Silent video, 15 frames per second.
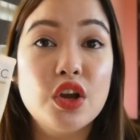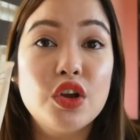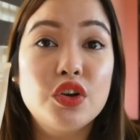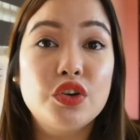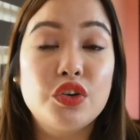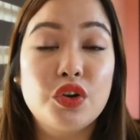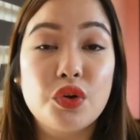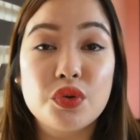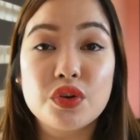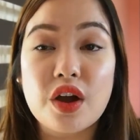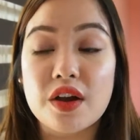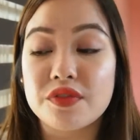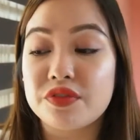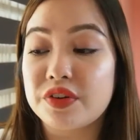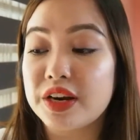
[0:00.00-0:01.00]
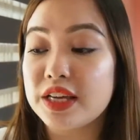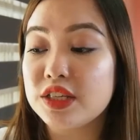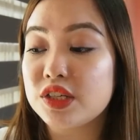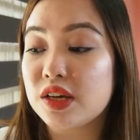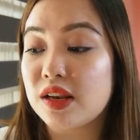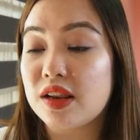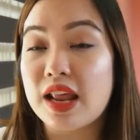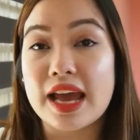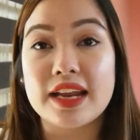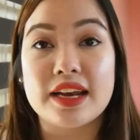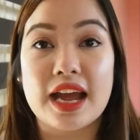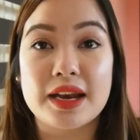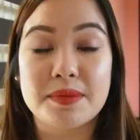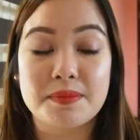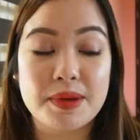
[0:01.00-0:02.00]
no coverage, light
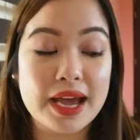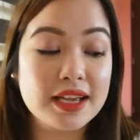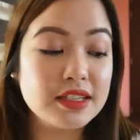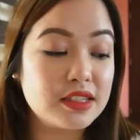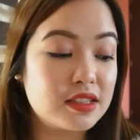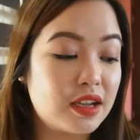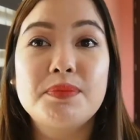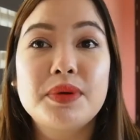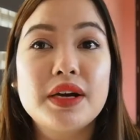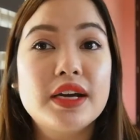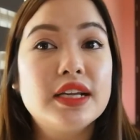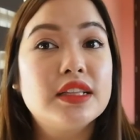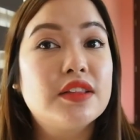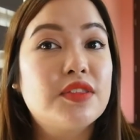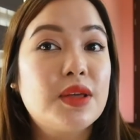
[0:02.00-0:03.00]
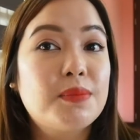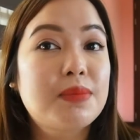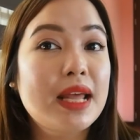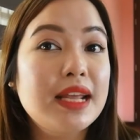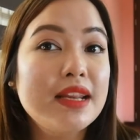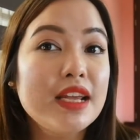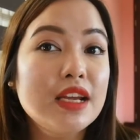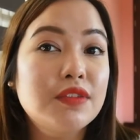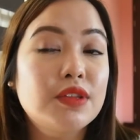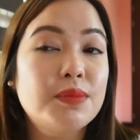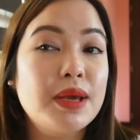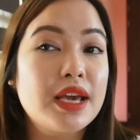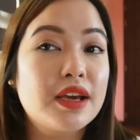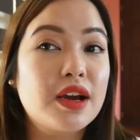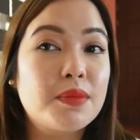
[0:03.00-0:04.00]
at best. But the blending of the
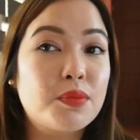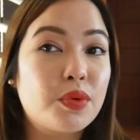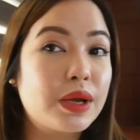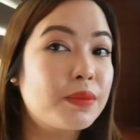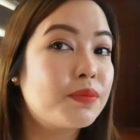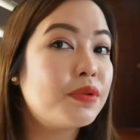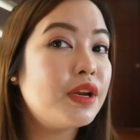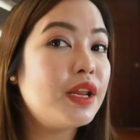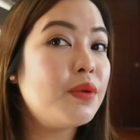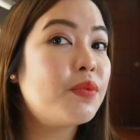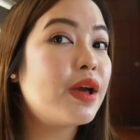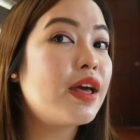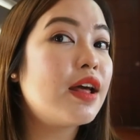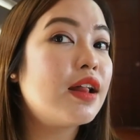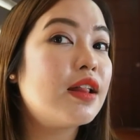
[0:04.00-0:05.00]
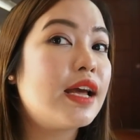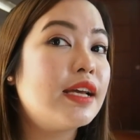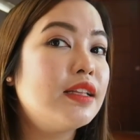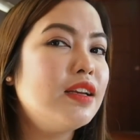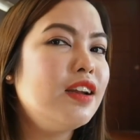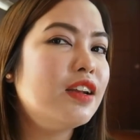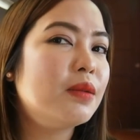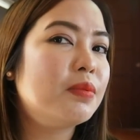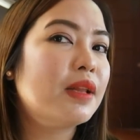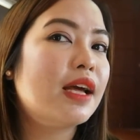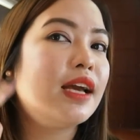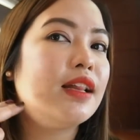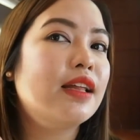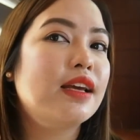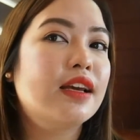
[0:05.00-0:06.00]
makeup went pretty well. I did not apply
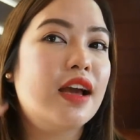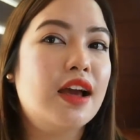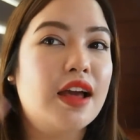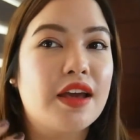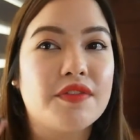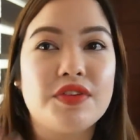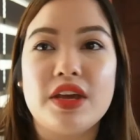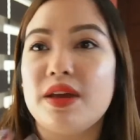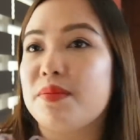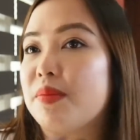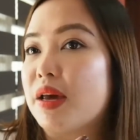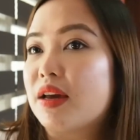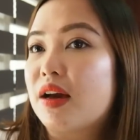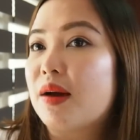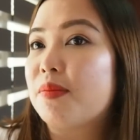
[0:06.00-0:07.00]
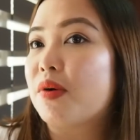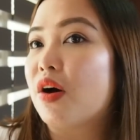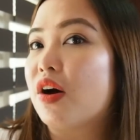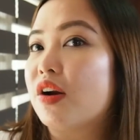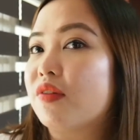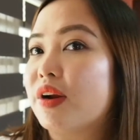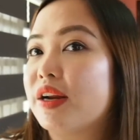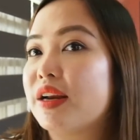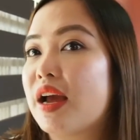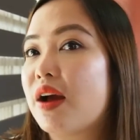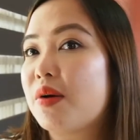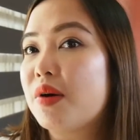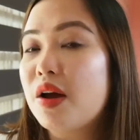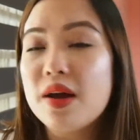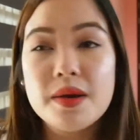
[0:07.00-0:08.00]
like a heavy makeup on right now,
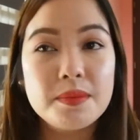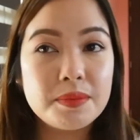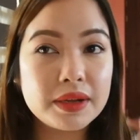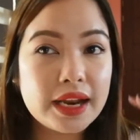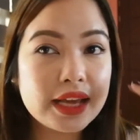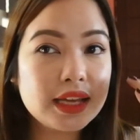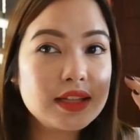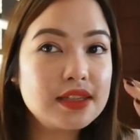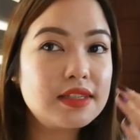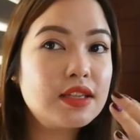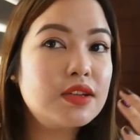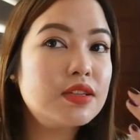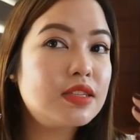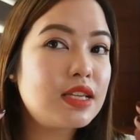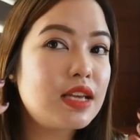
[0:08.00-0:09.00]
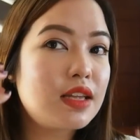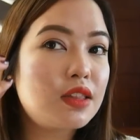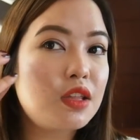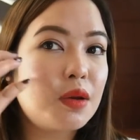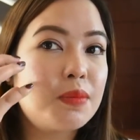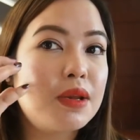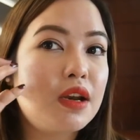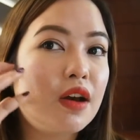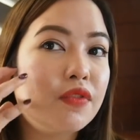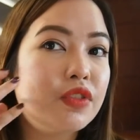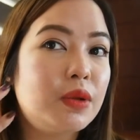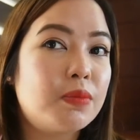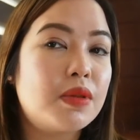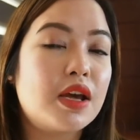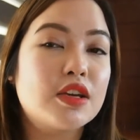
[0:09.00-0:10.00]
but I can still see a little bit of the
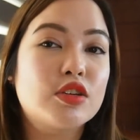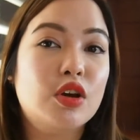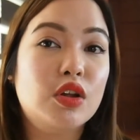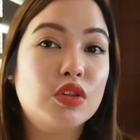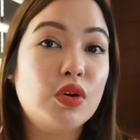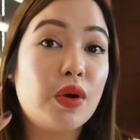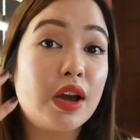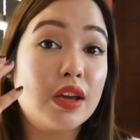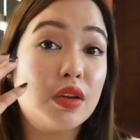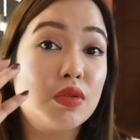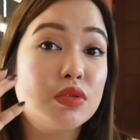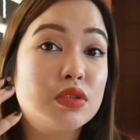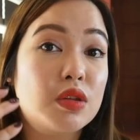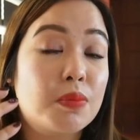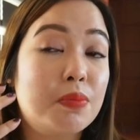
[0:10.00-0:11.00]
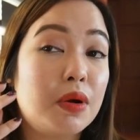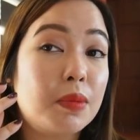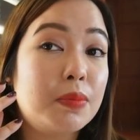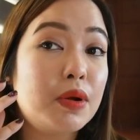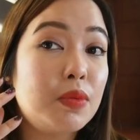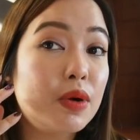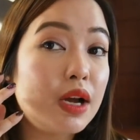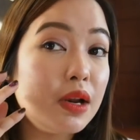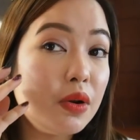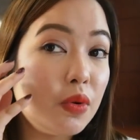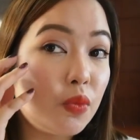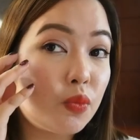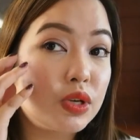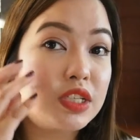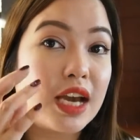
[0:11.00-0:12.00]
blush, although I used the purple one,
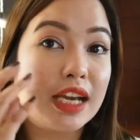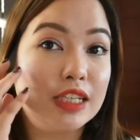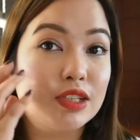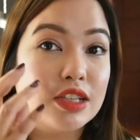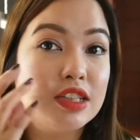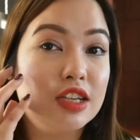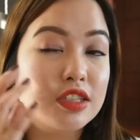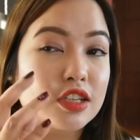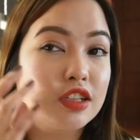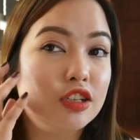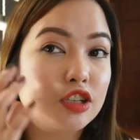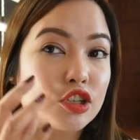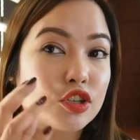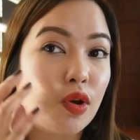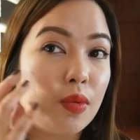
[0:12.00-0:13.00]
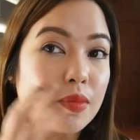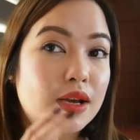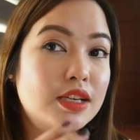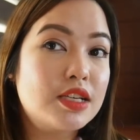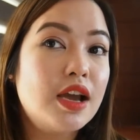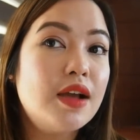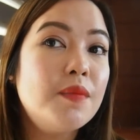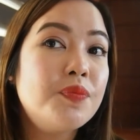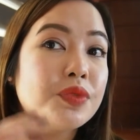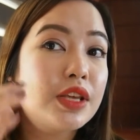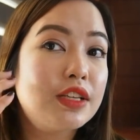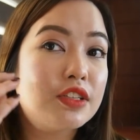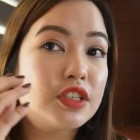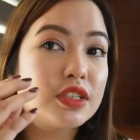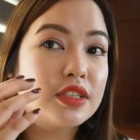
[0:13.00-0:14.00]
which actually doesn't show much. It
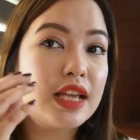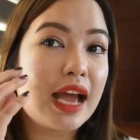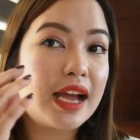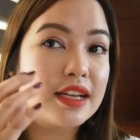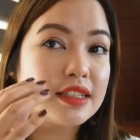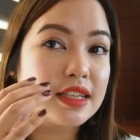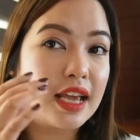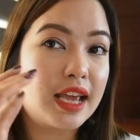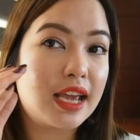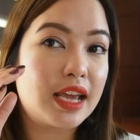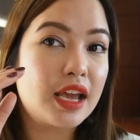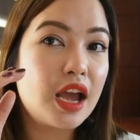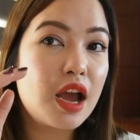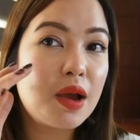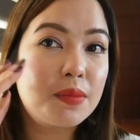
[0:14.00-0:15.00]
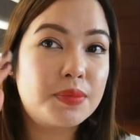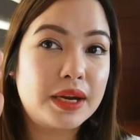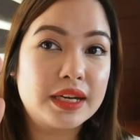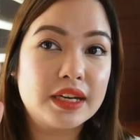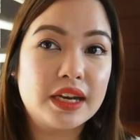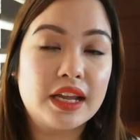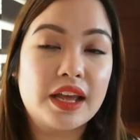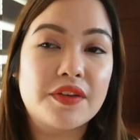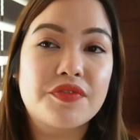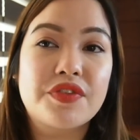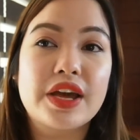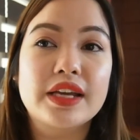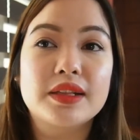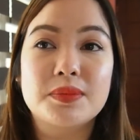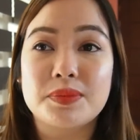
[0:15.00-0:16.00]
just has a brightening
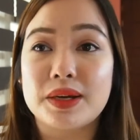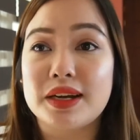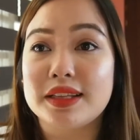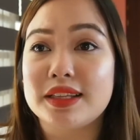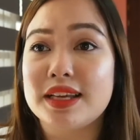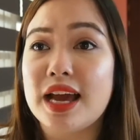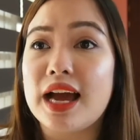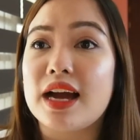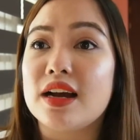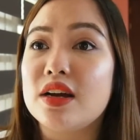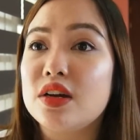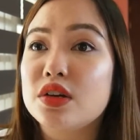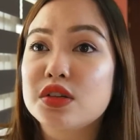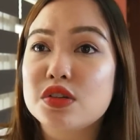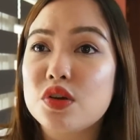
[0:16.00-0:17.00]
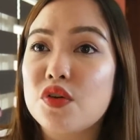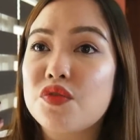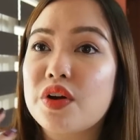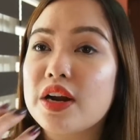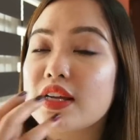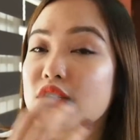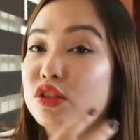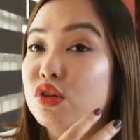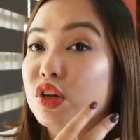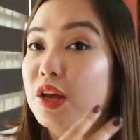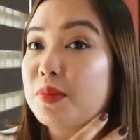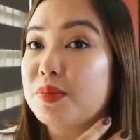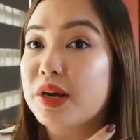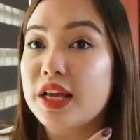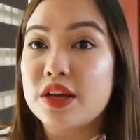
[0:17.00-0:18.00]
effect. But yeah, so far it's looking
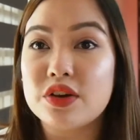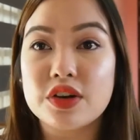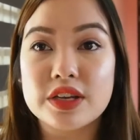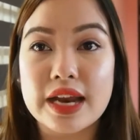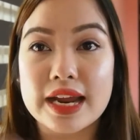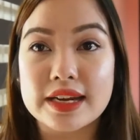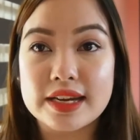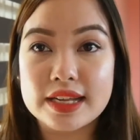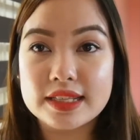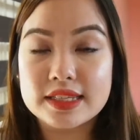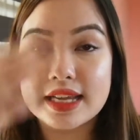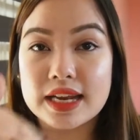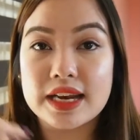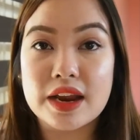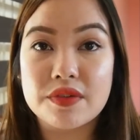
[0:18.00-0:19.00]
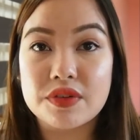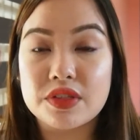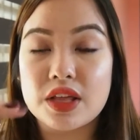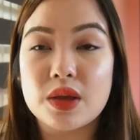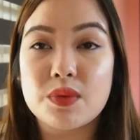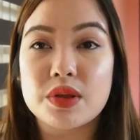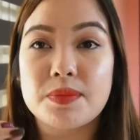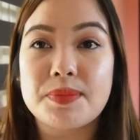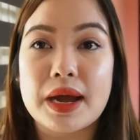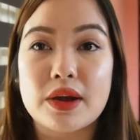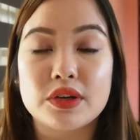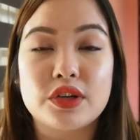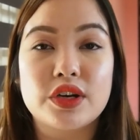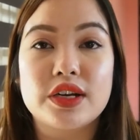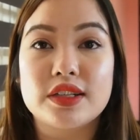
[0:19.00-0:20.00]
pretty good. I did set everything with
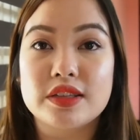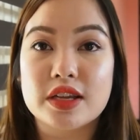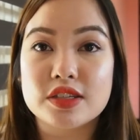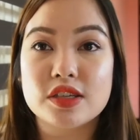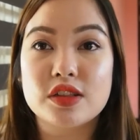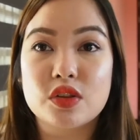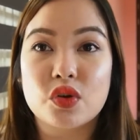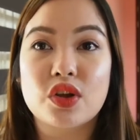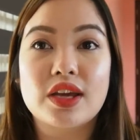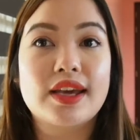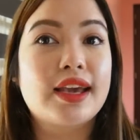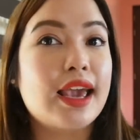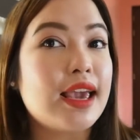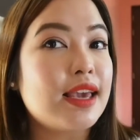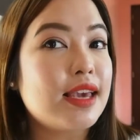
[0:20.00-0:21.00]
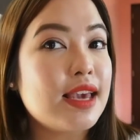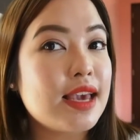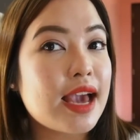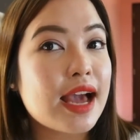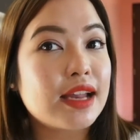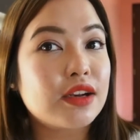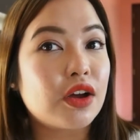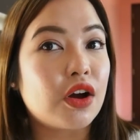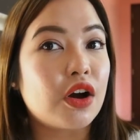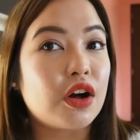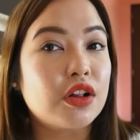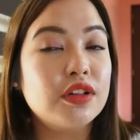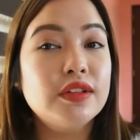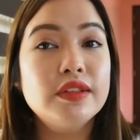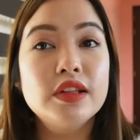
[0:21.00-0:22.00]
powder. It doesn't look cakey at
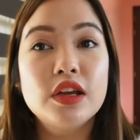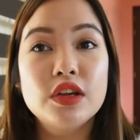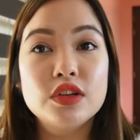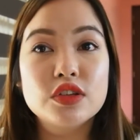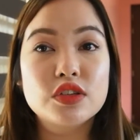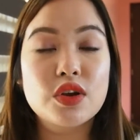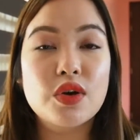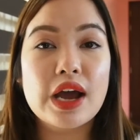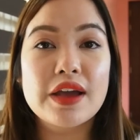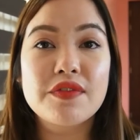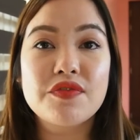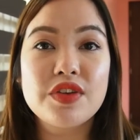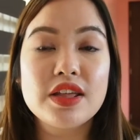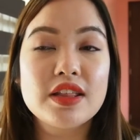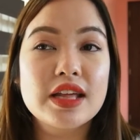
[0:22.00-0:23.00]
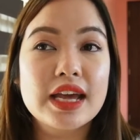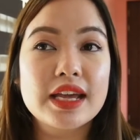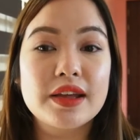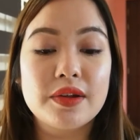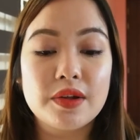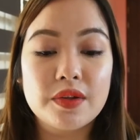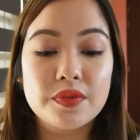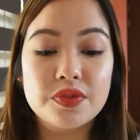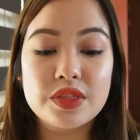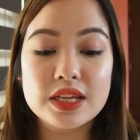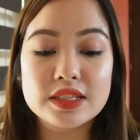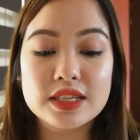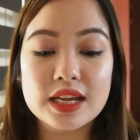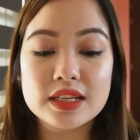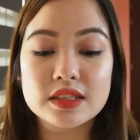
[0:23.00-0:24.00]
all. So I feel like this
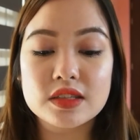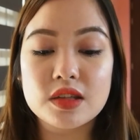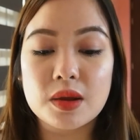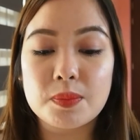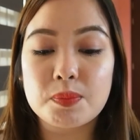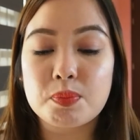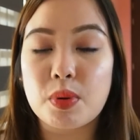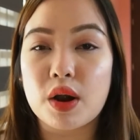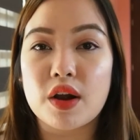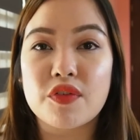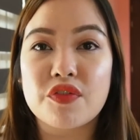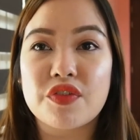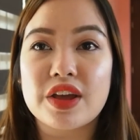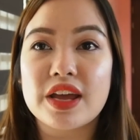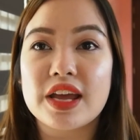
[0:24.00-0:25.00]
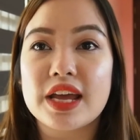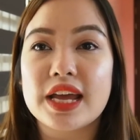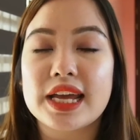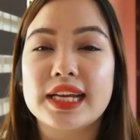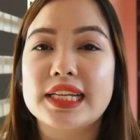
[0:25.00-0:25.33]
is the perfect